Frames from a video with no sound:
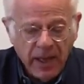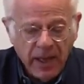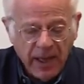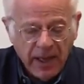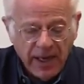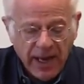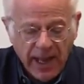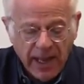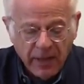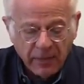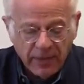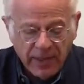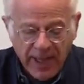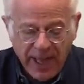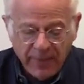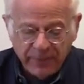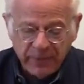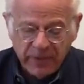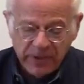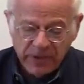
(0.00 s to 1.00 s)
and how
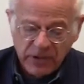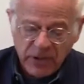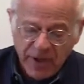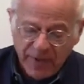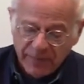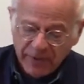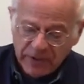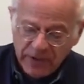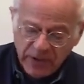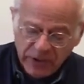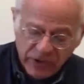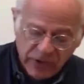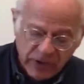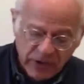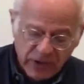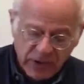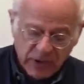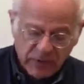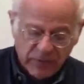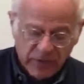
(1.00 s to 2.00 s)
capitalist
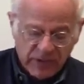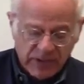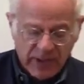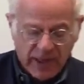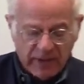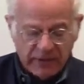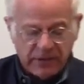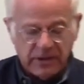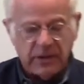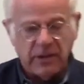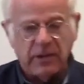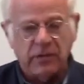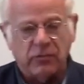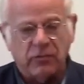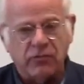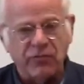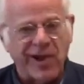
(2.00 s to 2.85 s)
competition can result in